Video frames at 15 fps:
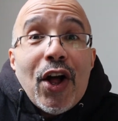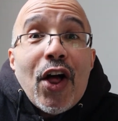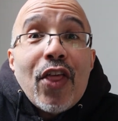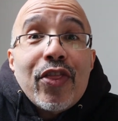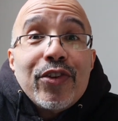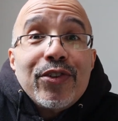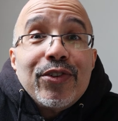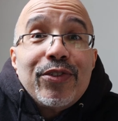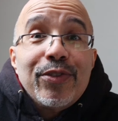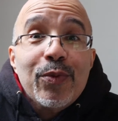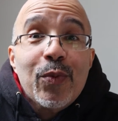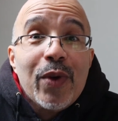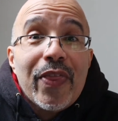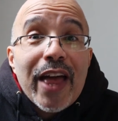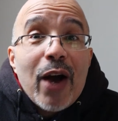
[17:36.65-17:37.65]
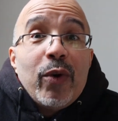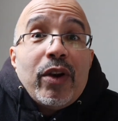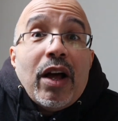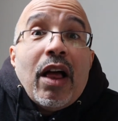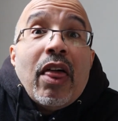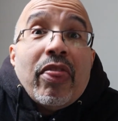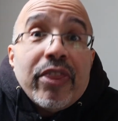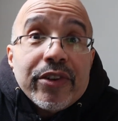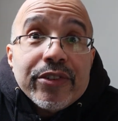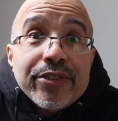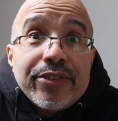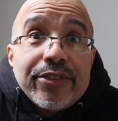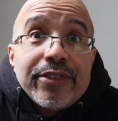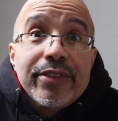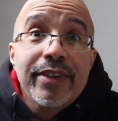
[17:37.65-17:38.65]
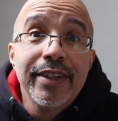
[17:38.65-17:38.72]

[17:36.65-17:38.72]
others without others.